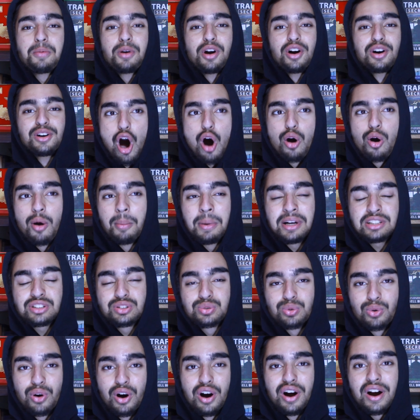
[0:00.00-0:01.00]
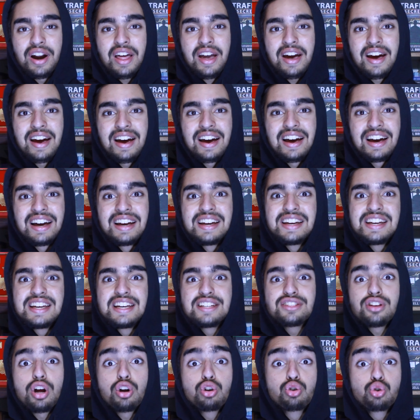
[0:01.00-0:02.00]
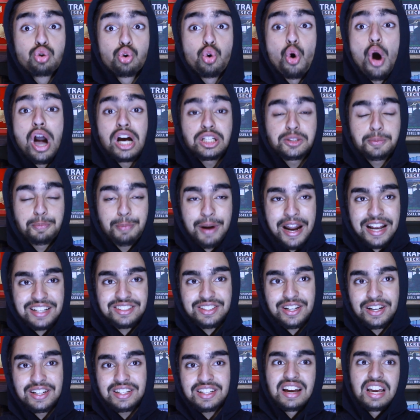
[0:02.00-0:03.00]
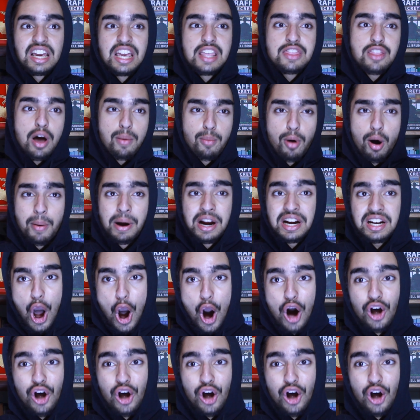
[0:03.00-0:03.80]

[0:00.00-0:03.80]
bro? A woman's word is her true expression in the moment.